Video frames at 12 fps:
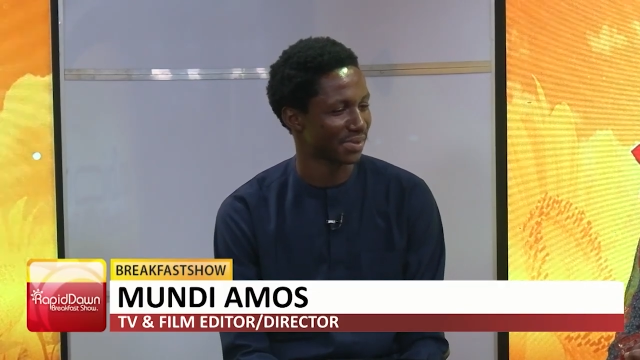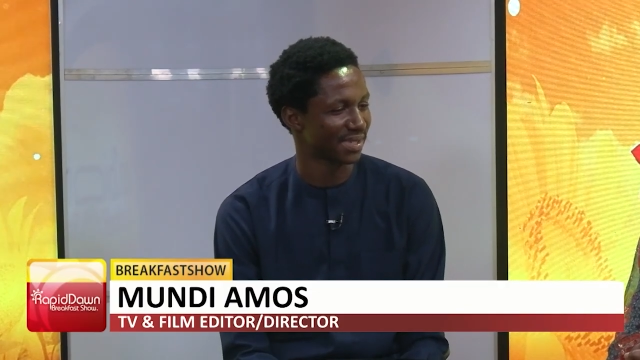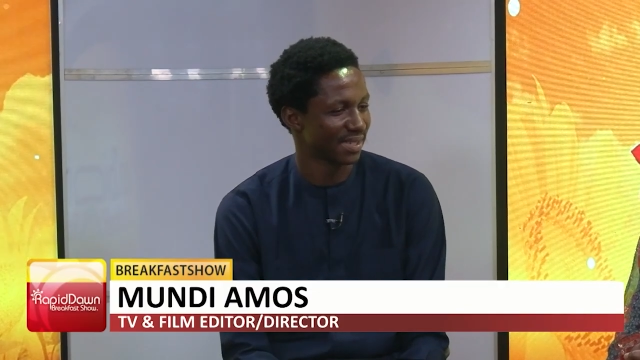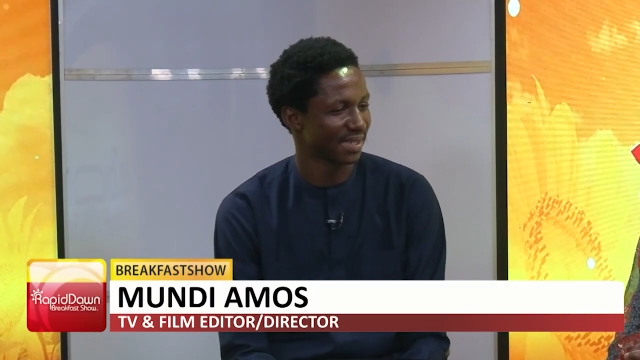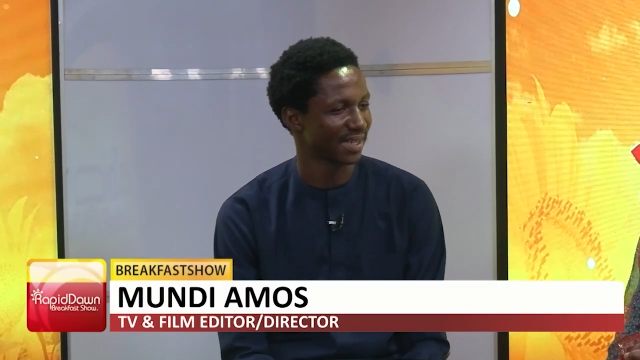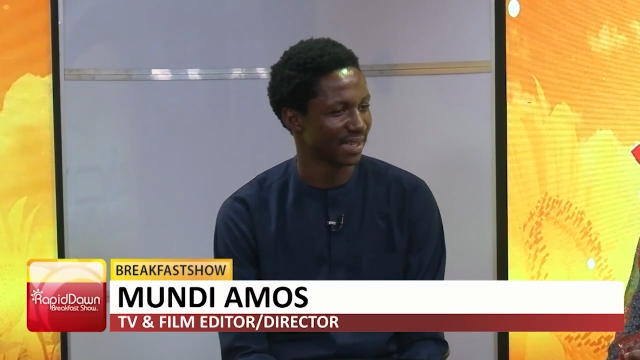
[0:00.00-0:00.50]

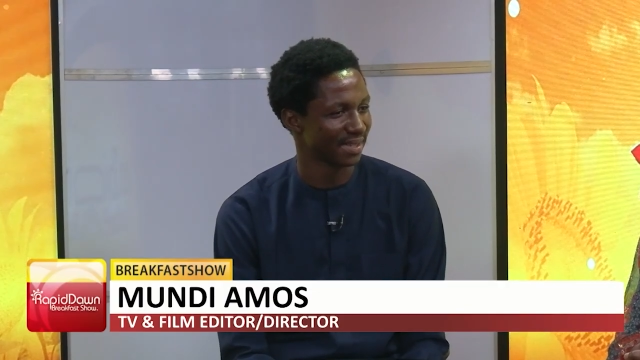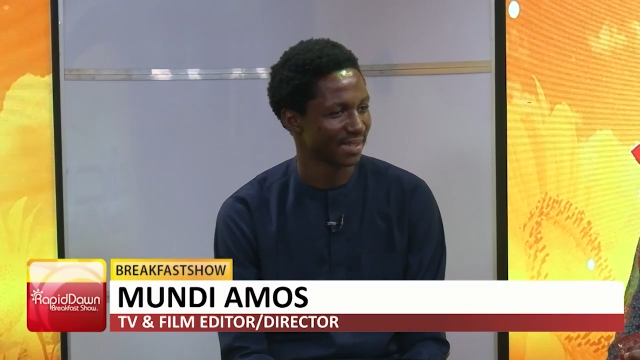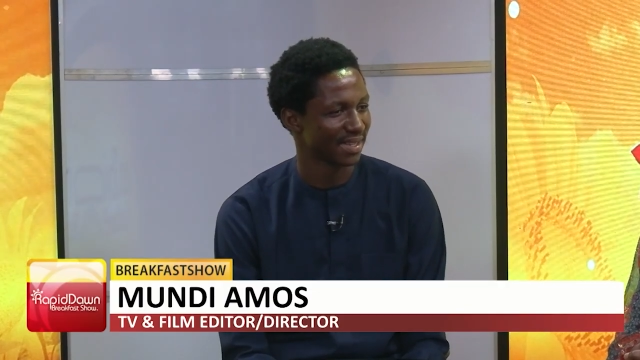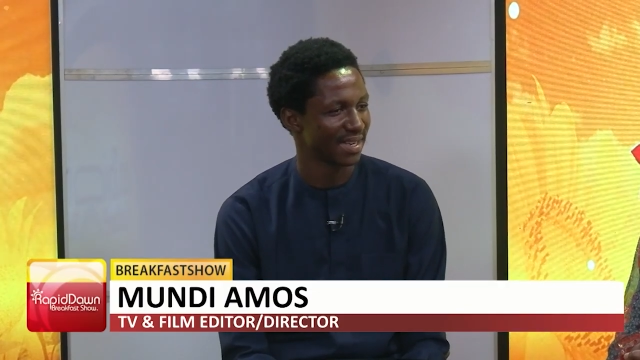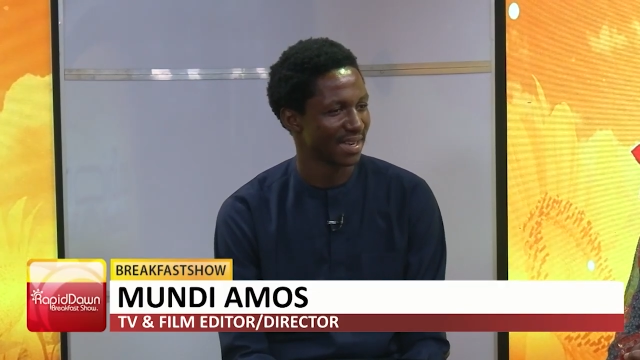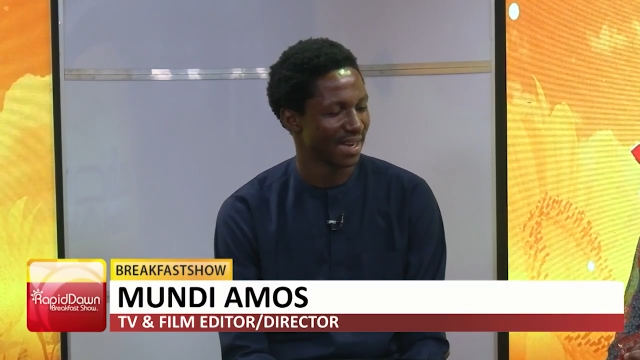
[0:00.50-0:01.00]
And then
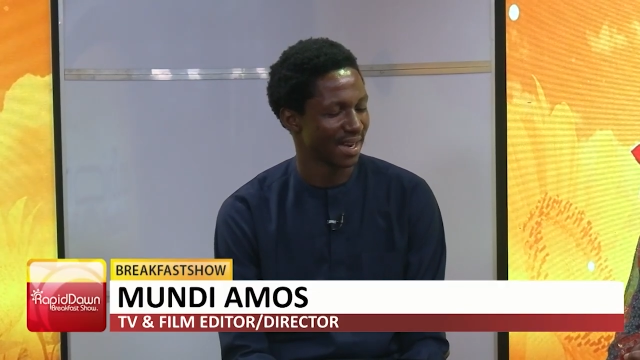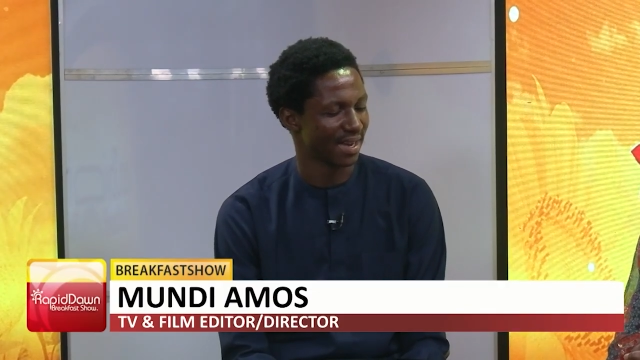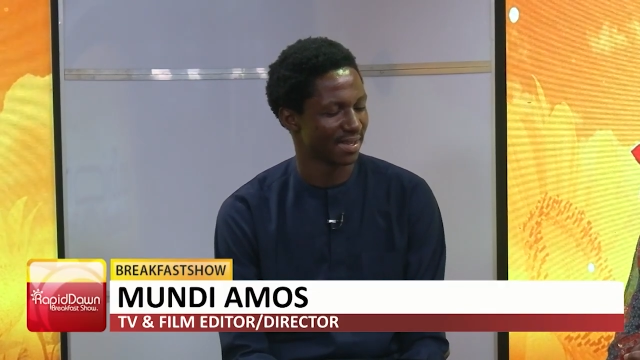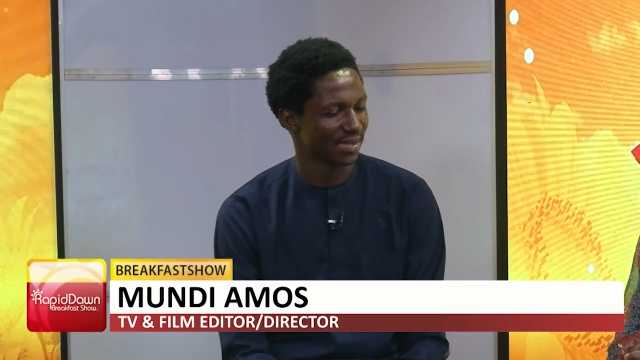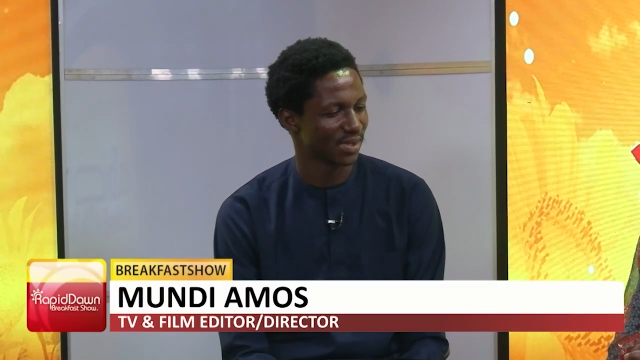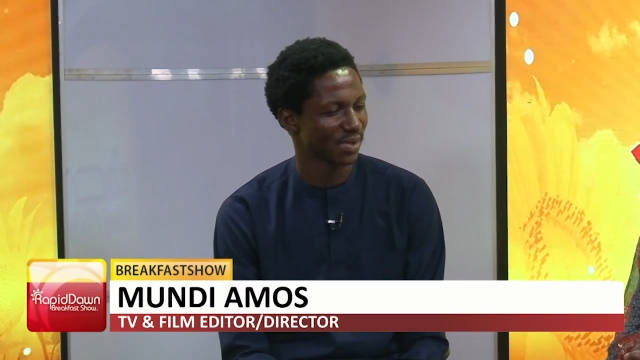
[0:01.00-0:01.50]
I
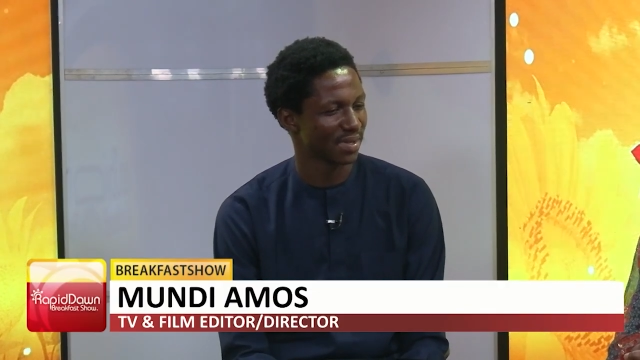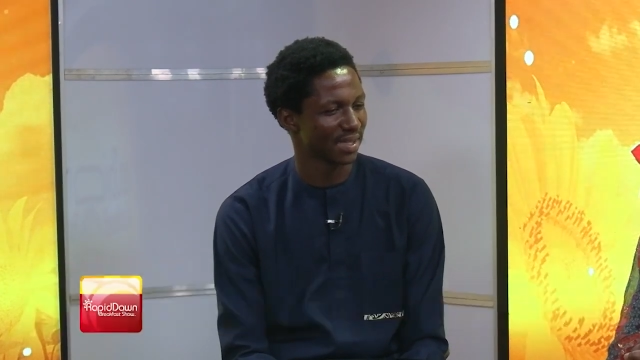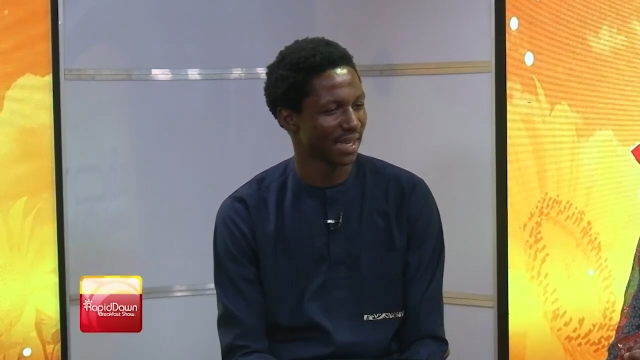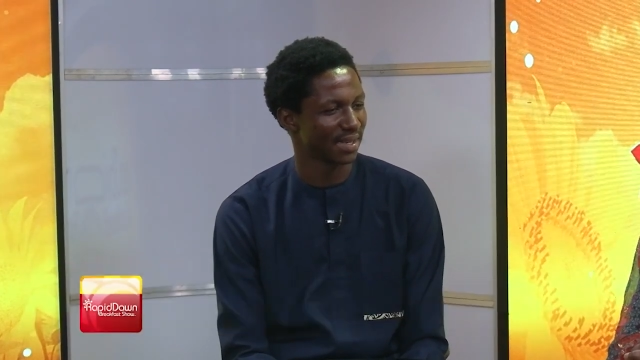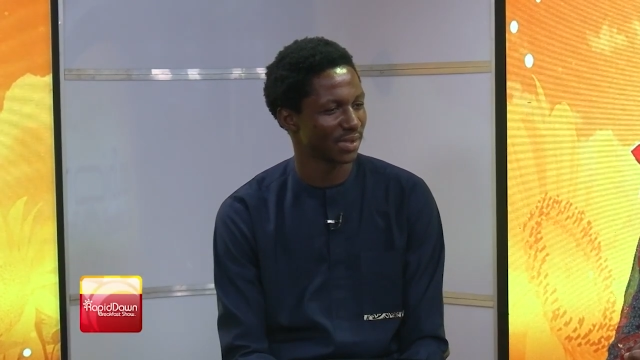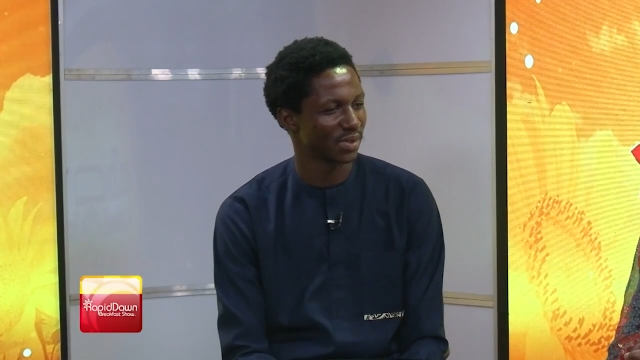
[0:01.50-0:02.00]
saw the
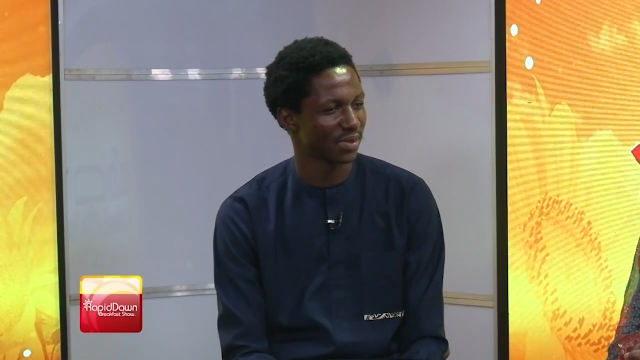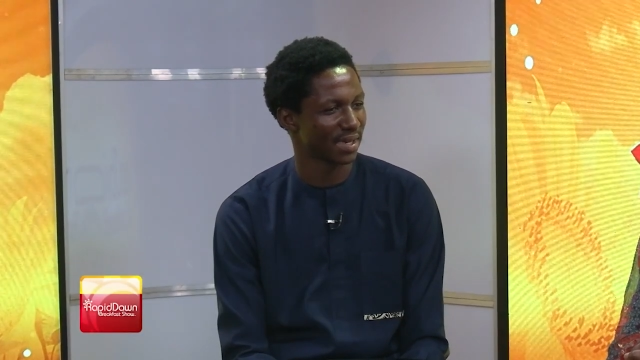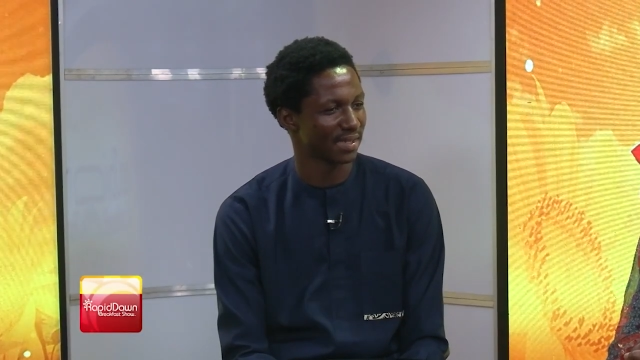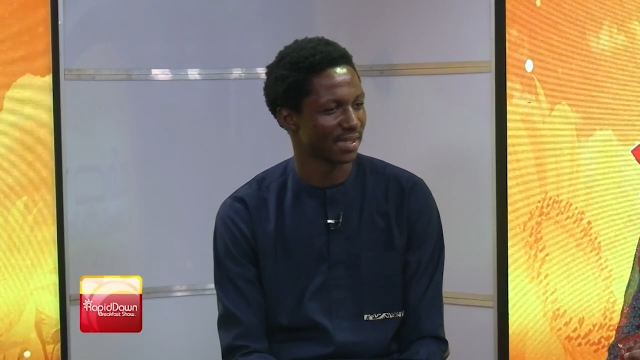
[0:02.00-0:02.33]
editor as an